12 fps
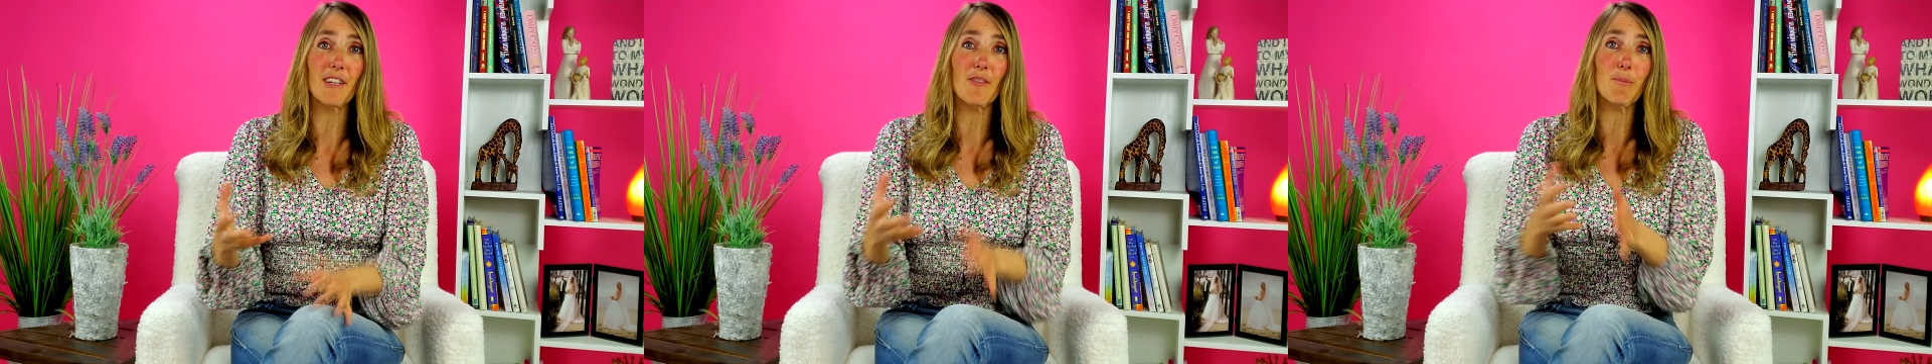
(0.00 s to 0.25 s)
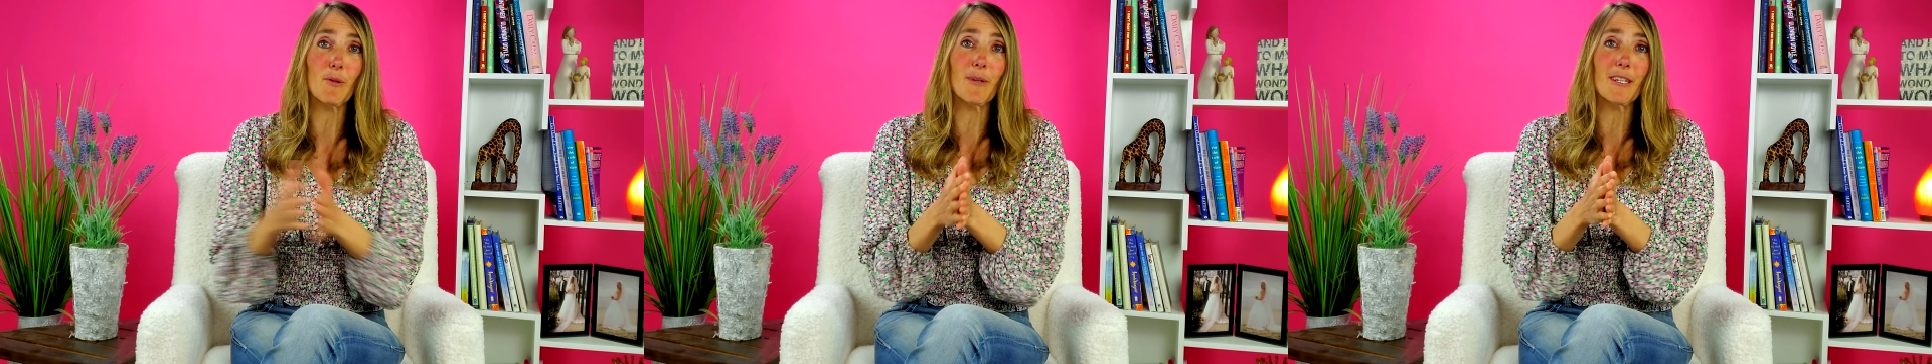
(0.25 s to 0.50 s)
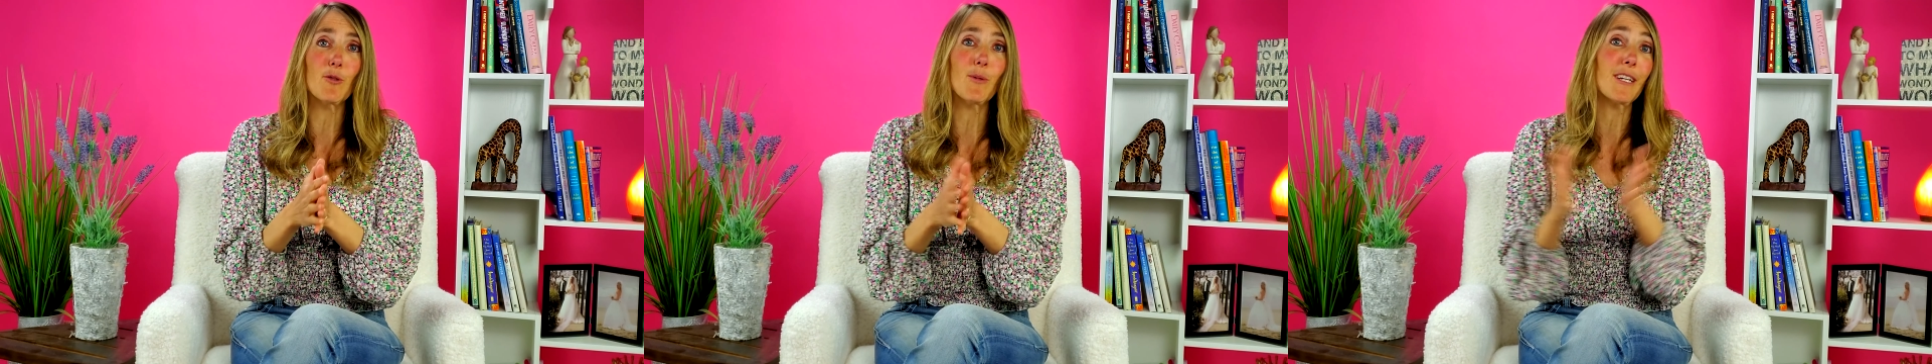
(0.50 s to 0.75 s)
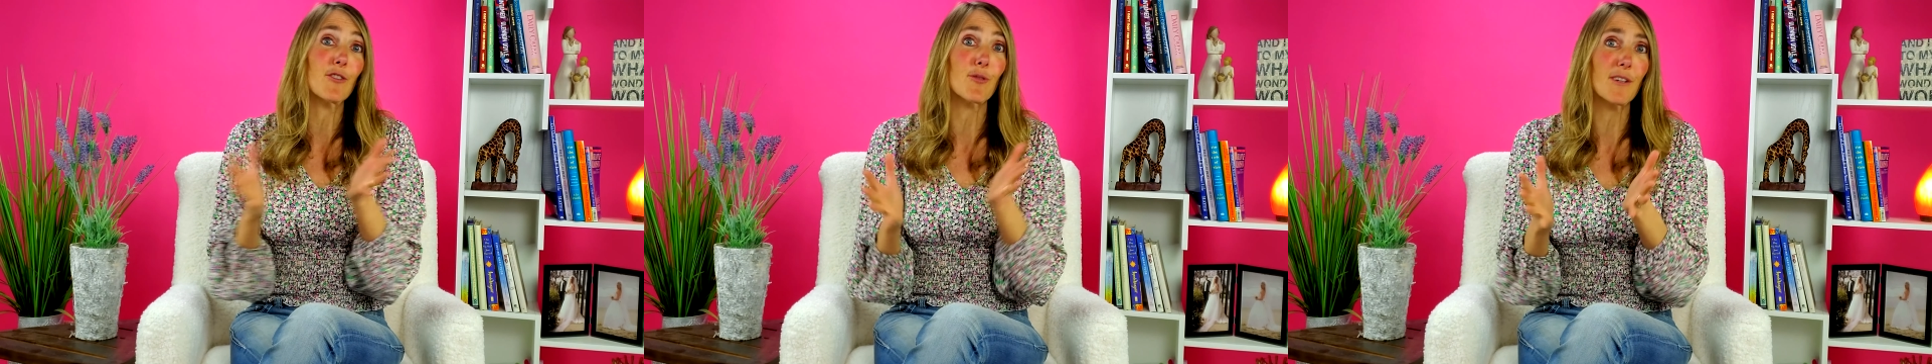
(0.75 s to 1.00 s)
exploring
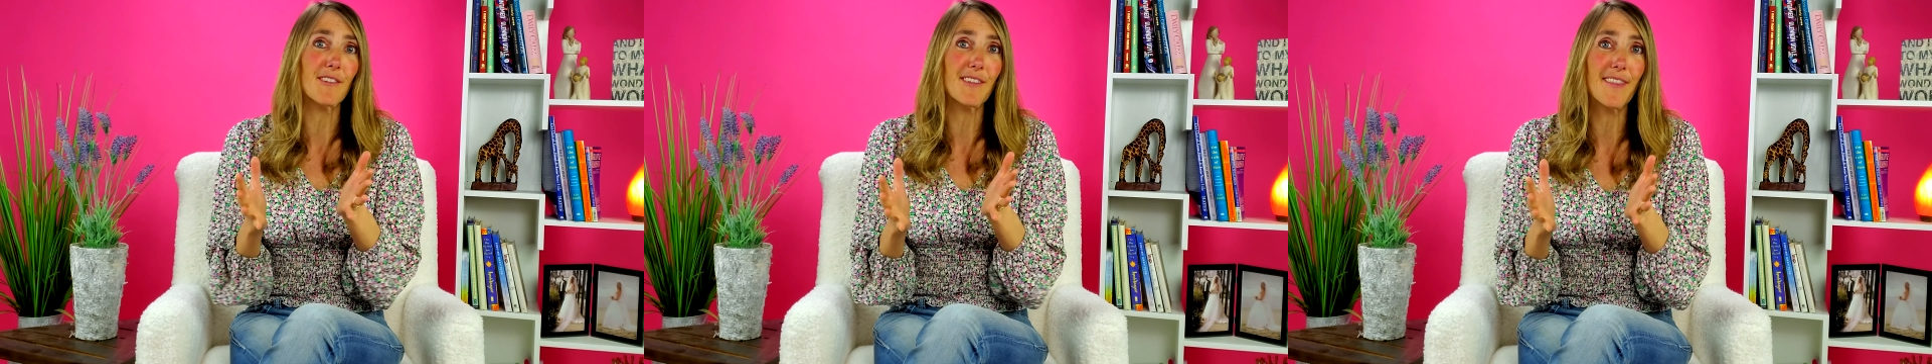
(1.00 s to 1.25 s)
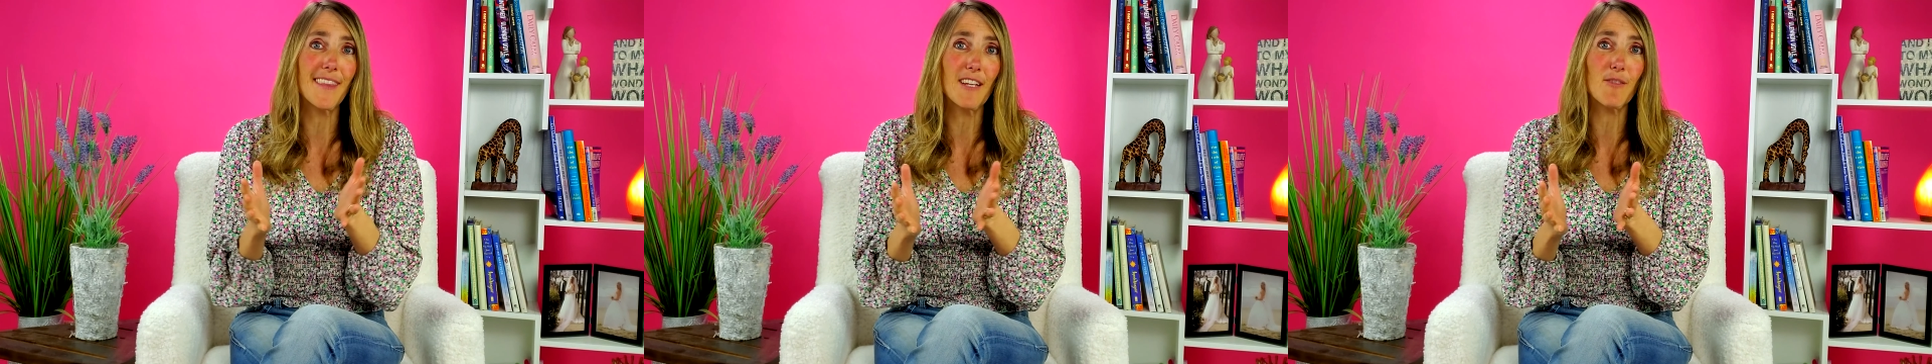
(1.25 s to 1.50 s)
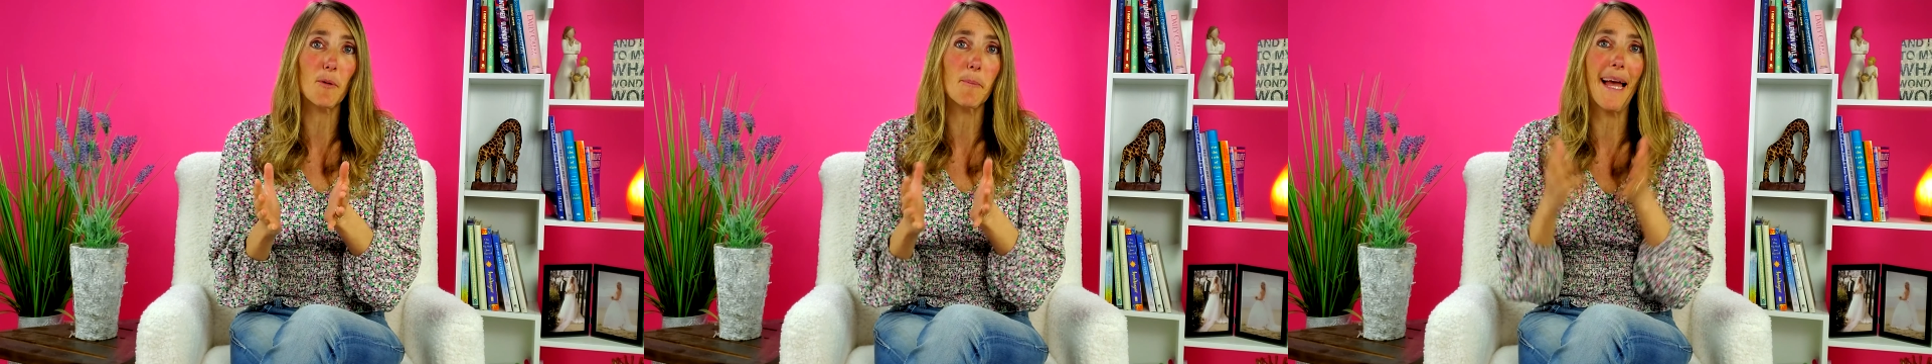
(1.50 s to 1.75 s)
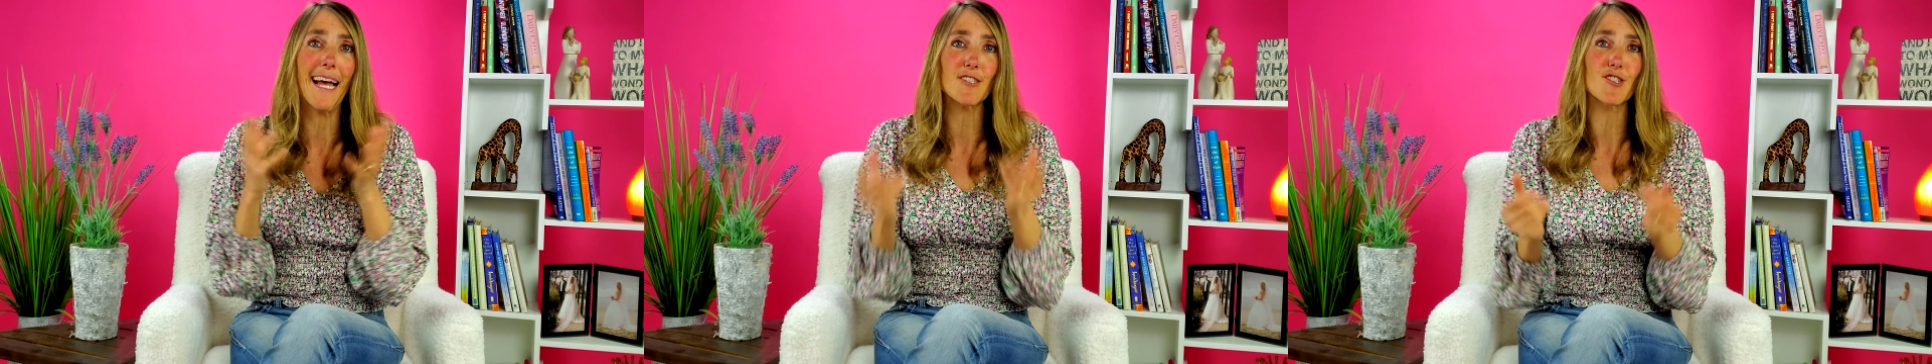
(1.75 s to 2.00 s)
new interests and things we're
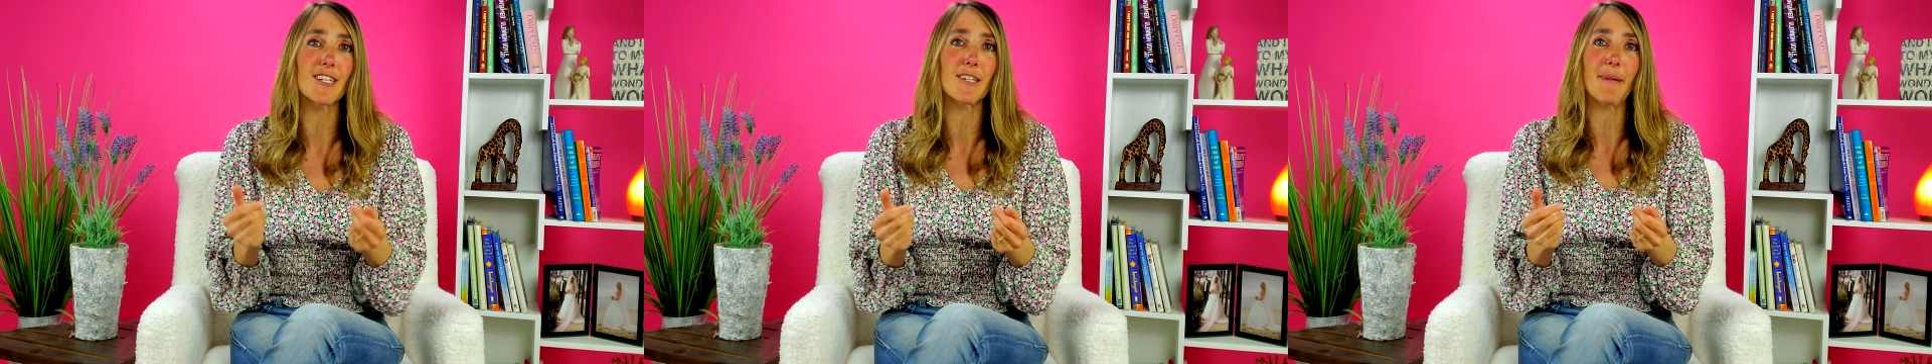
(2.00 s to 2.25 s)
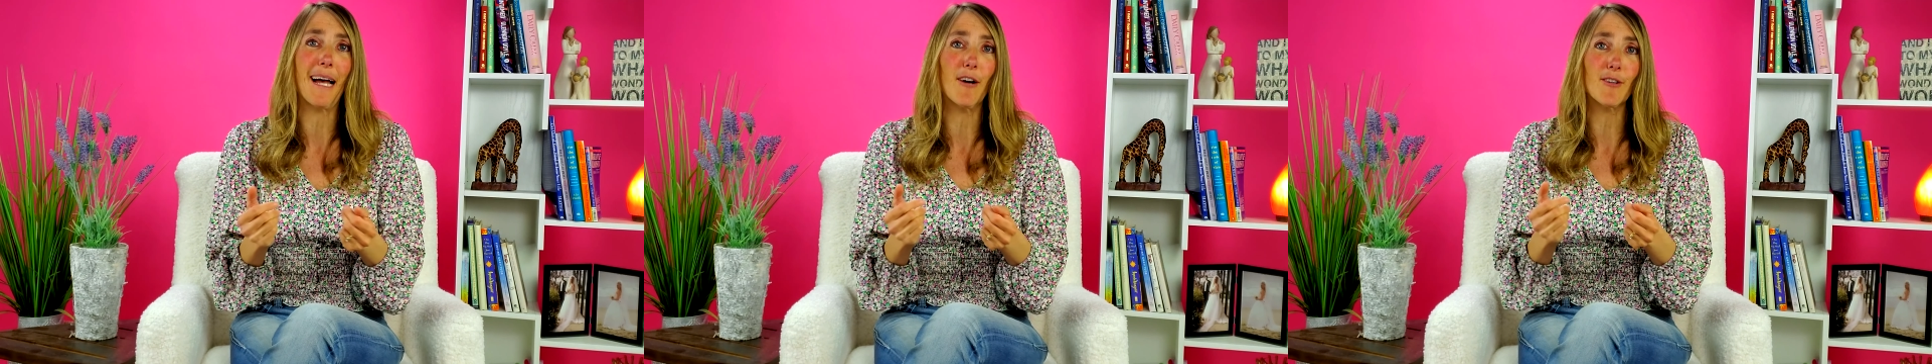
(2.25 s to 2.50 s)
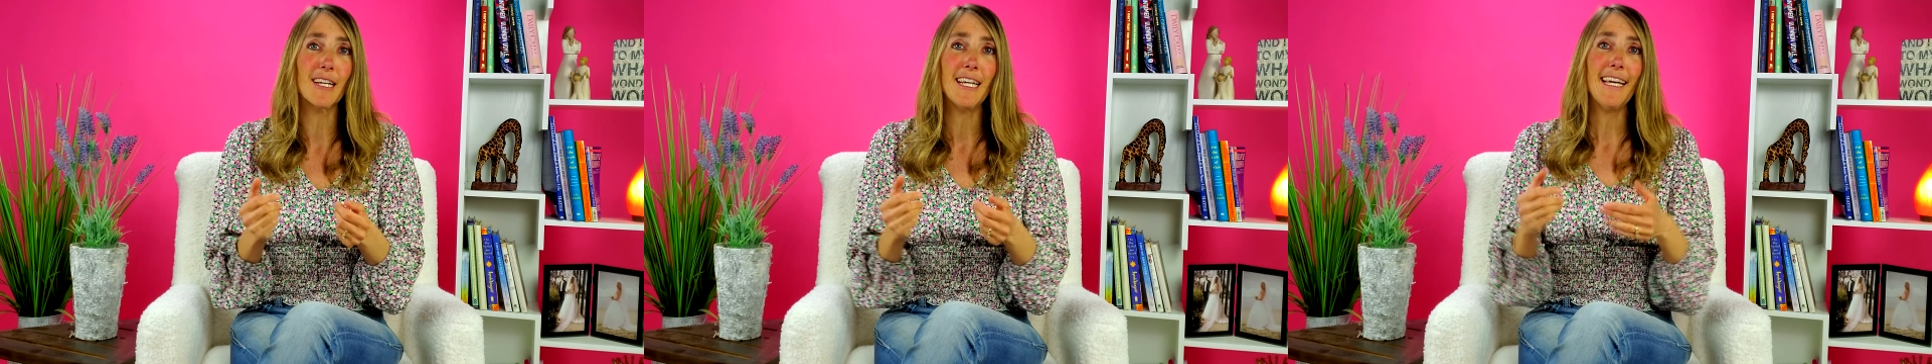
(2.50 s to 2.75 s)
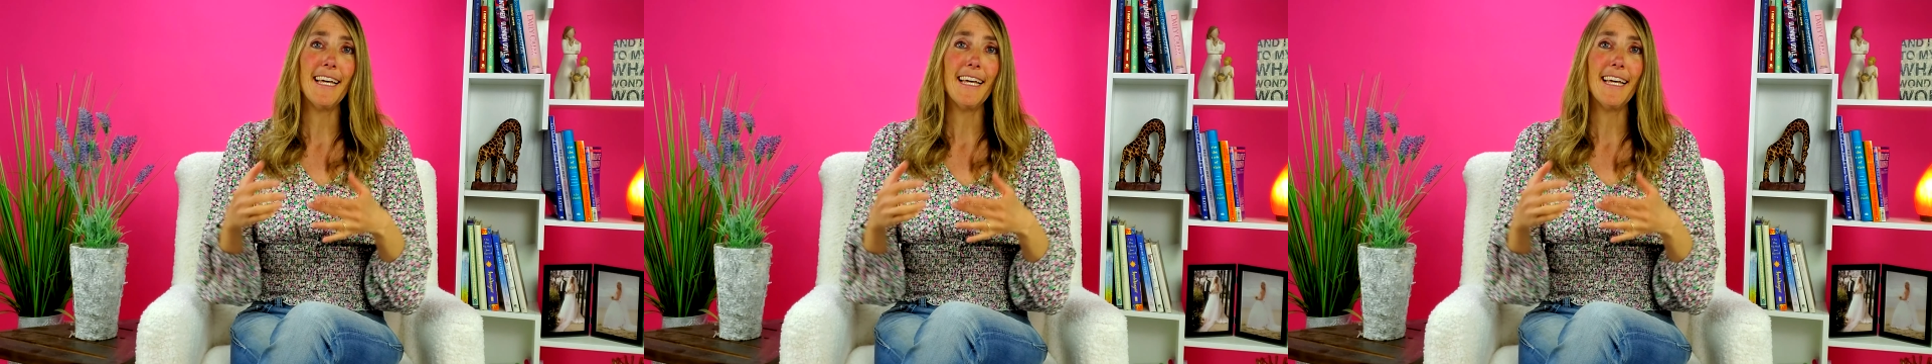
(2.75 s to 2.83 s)
passionate about